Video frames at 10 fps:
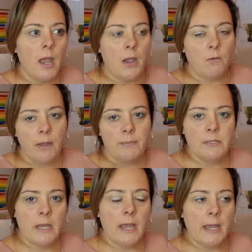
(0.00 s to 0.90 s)

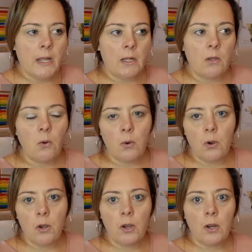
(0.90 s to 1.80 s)
reptile
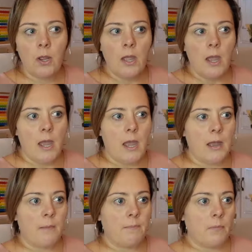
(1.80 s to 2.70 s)
or
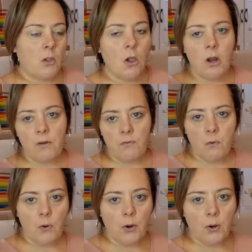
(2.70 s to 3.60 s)

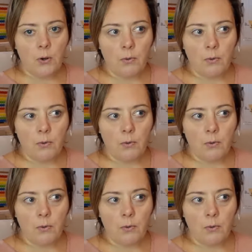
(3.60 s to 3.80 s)
carnivore